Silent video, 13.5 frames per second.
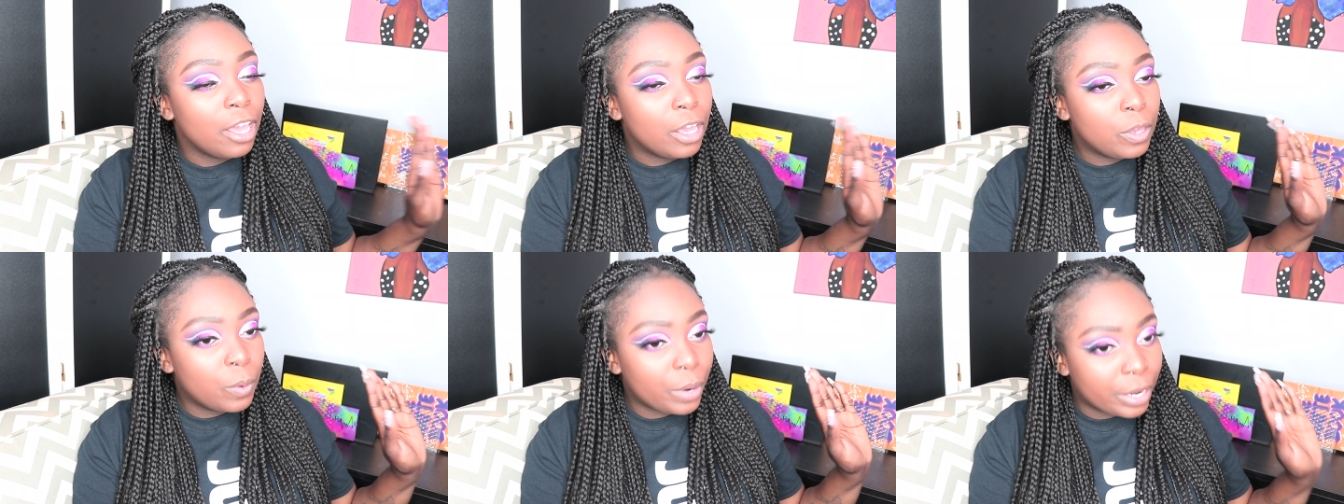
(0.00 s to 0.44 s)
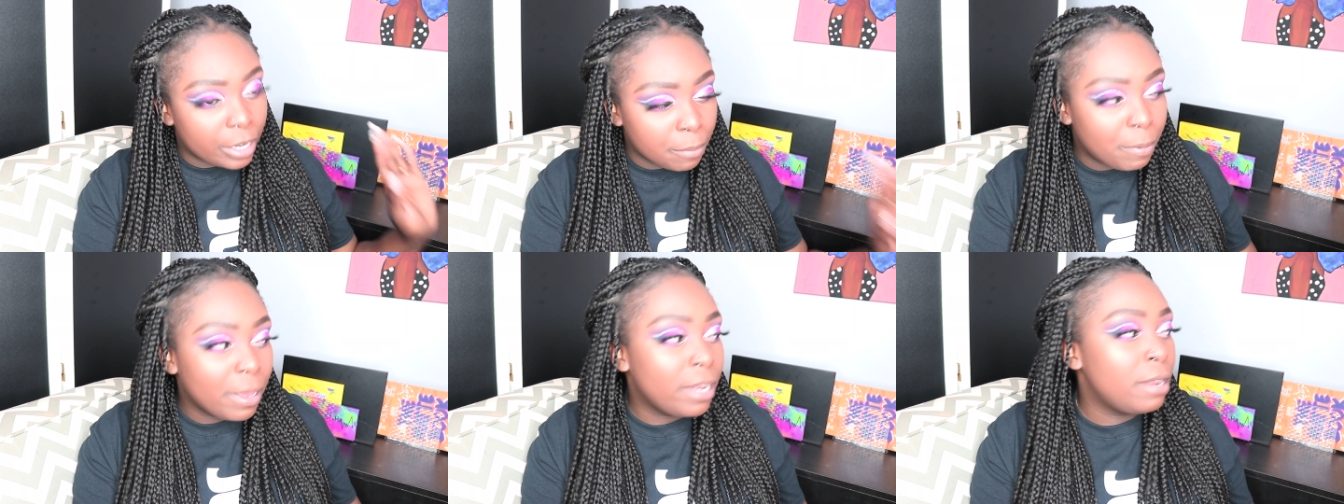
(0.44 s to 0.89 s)
You're an
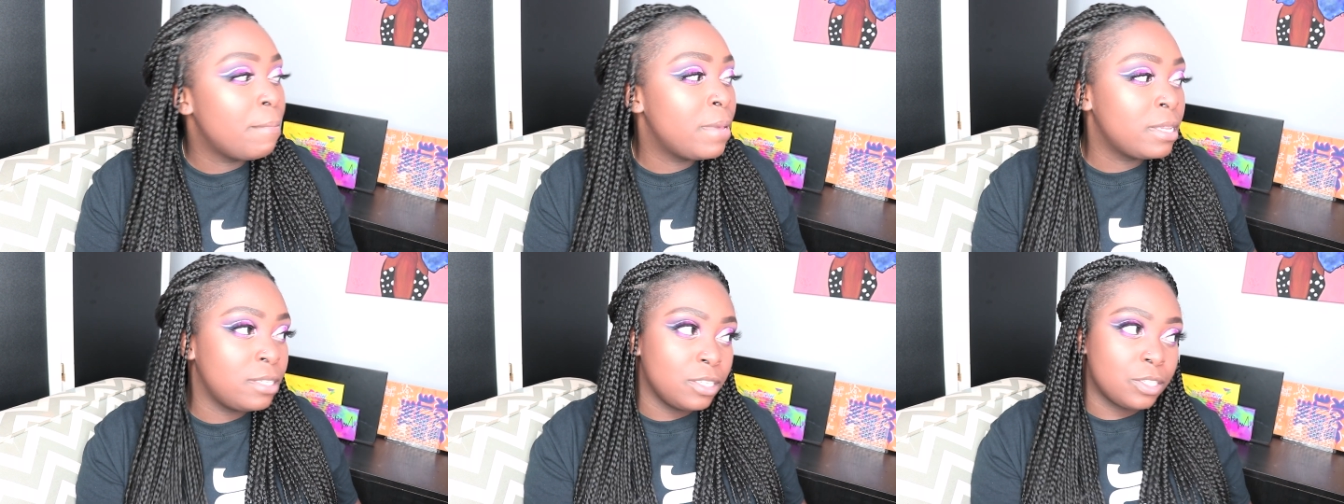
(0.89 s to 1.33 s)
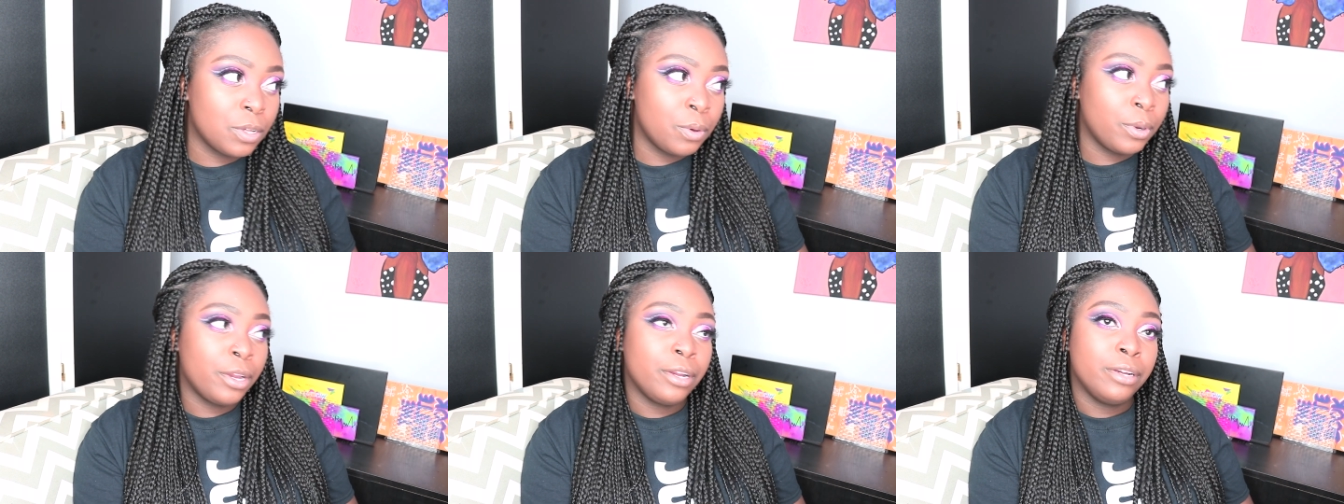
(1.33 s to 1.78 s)
independent business
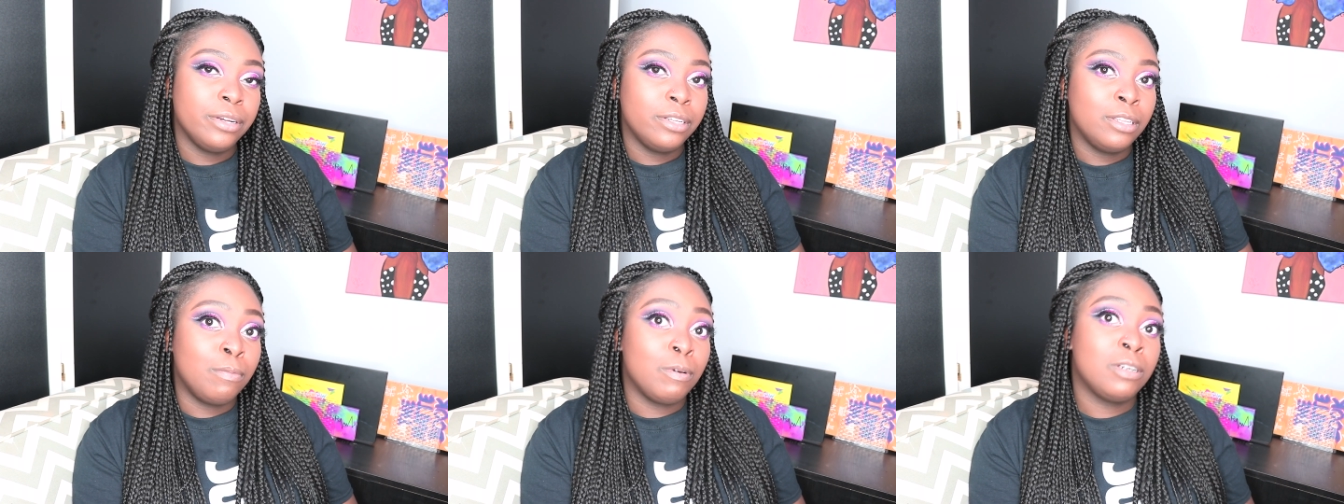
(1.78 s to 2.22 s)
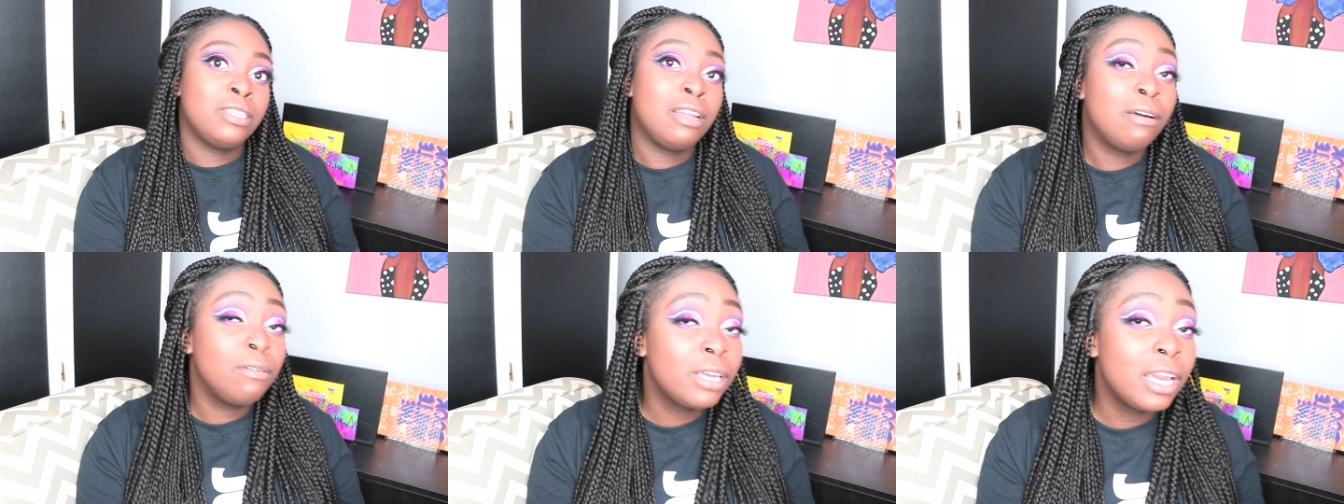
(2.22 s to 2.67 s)
owner. The person
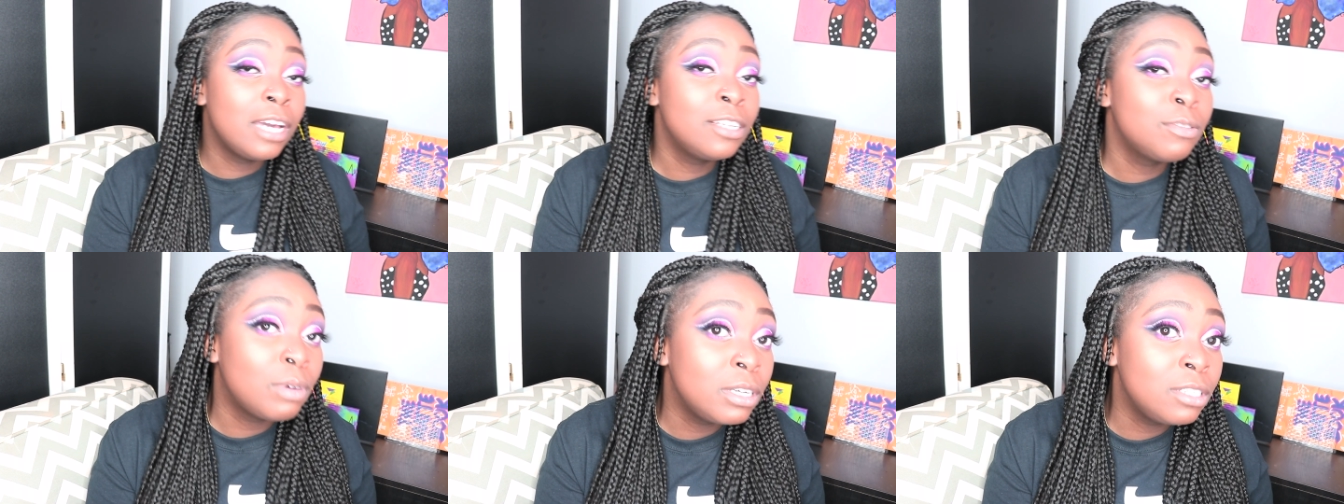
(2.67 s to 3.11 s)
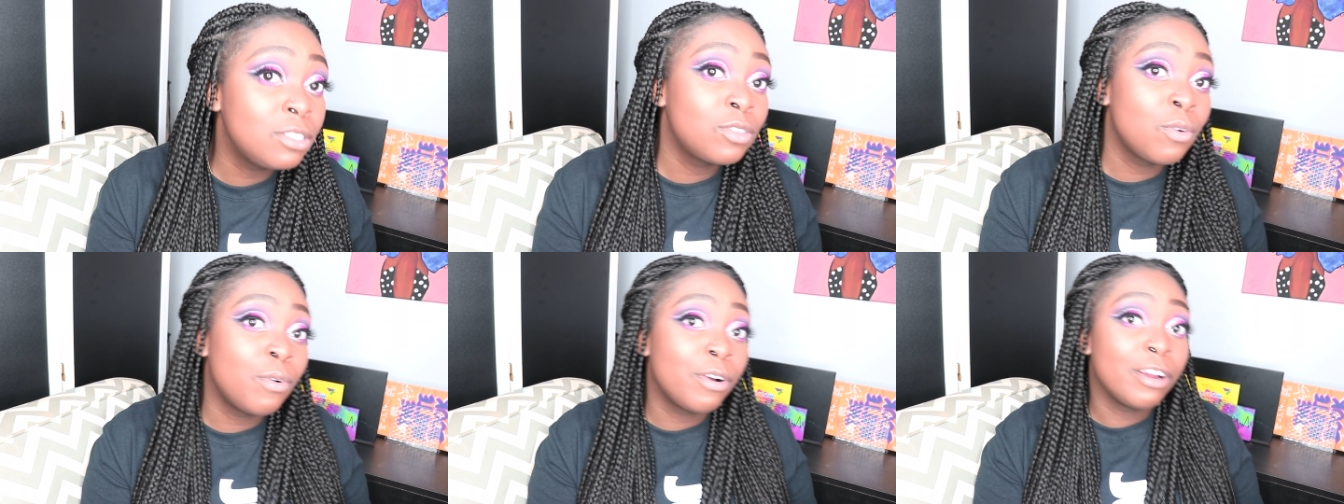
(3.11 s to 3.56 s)
only has one
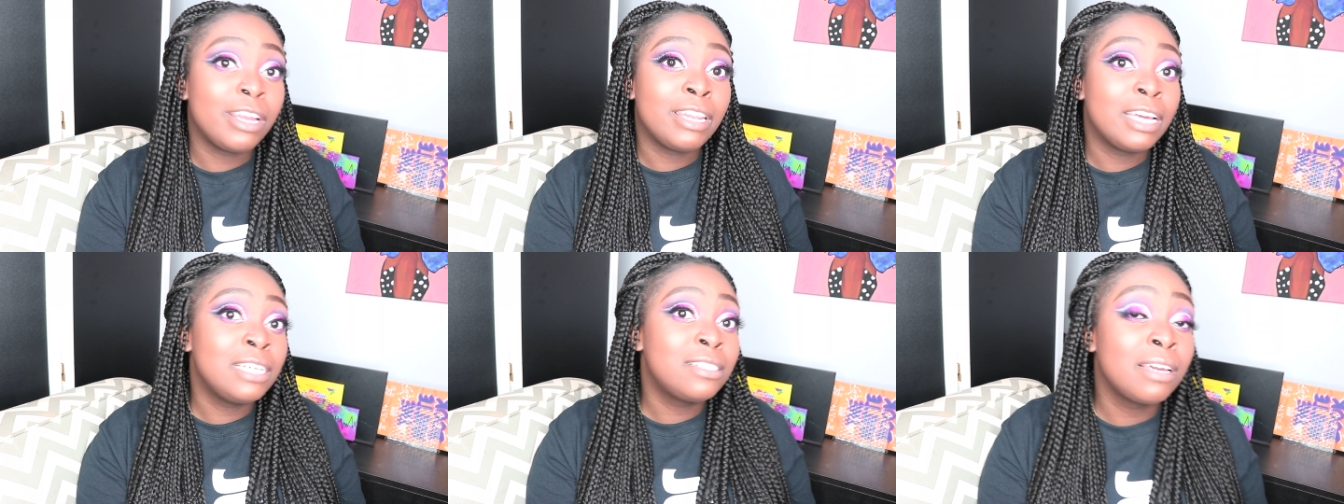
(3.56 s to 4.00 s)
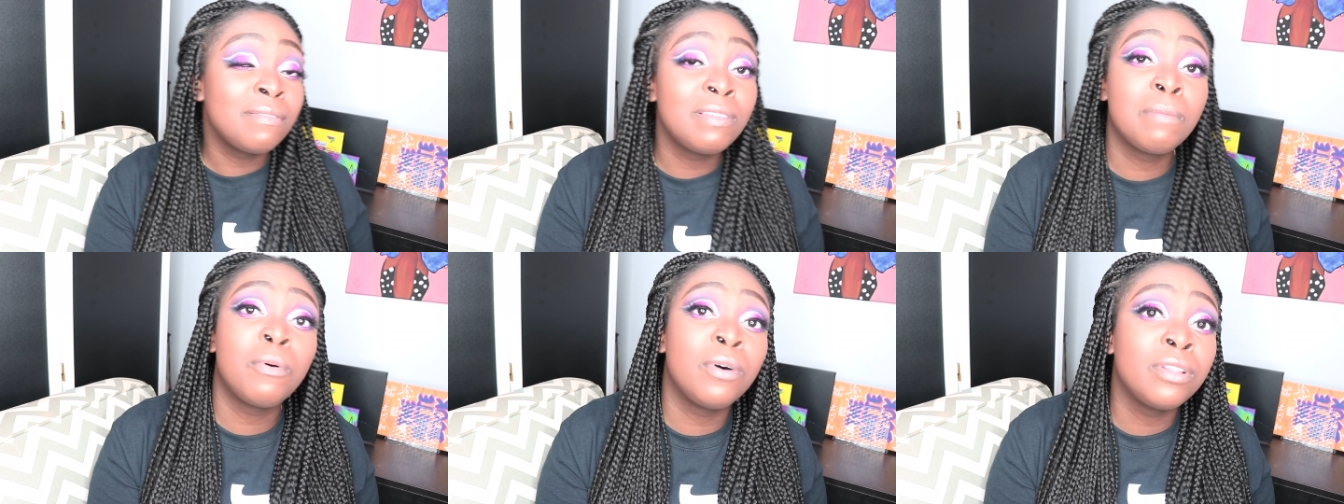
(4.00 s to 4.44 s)
store and they saved
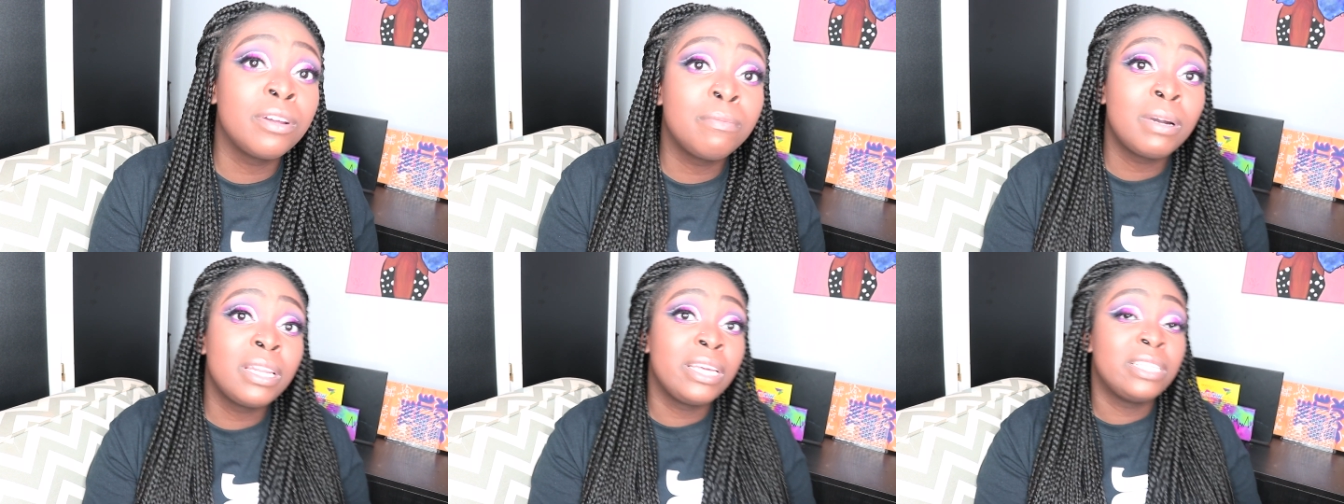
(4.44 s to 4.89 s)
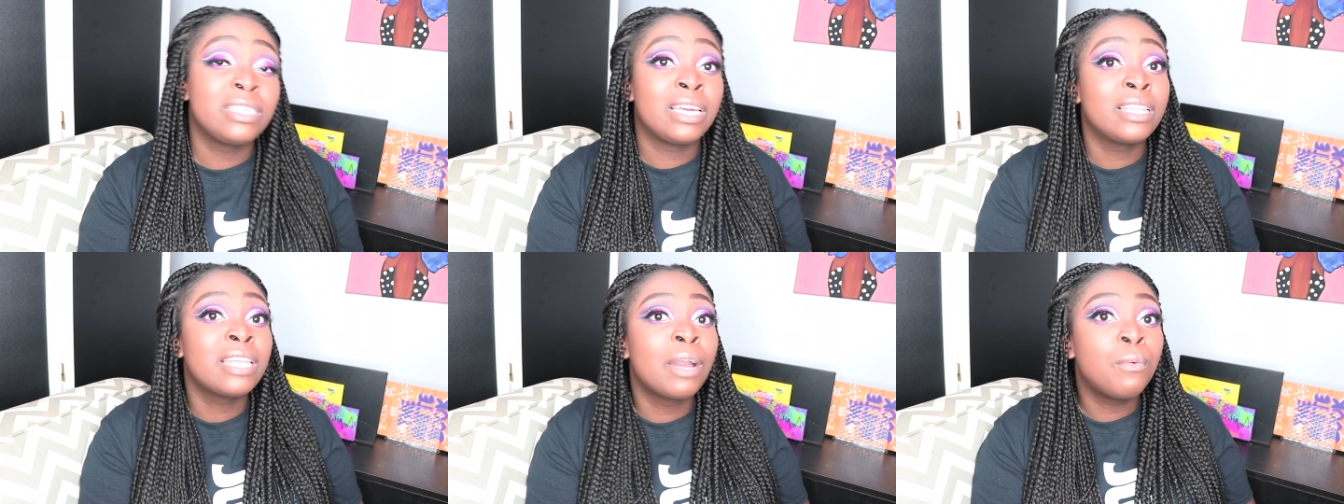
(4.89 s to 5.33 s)
up all their money to
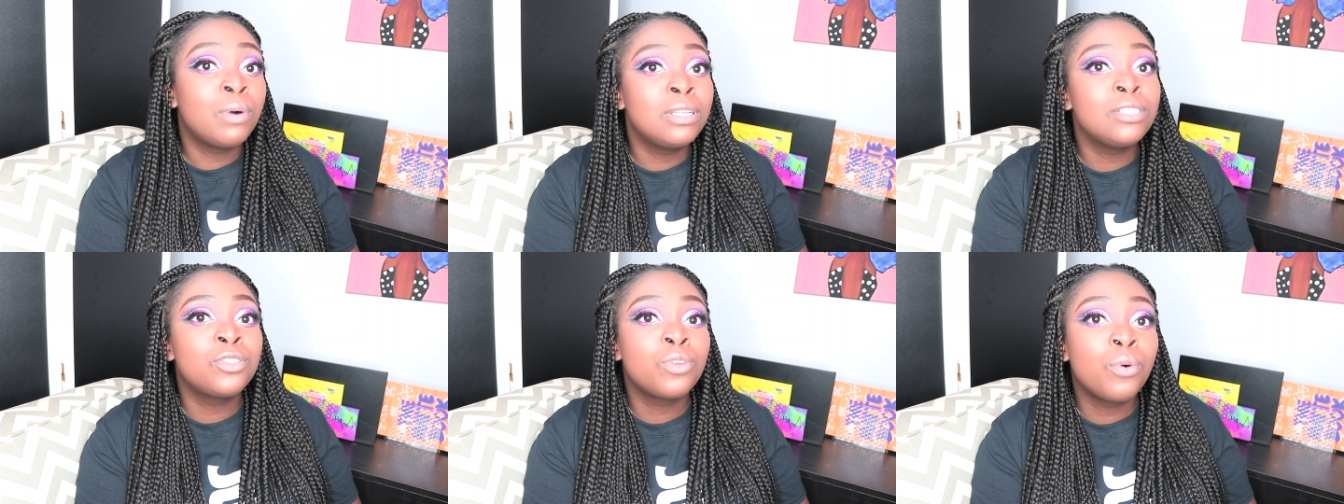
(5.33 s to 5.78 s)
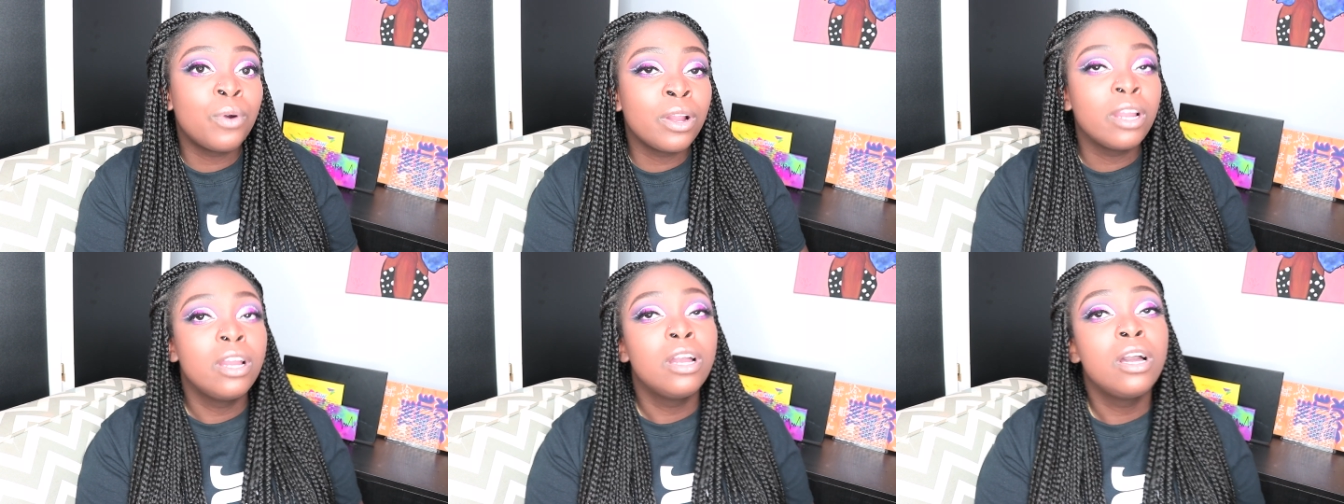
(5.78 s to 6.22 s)
get that one store.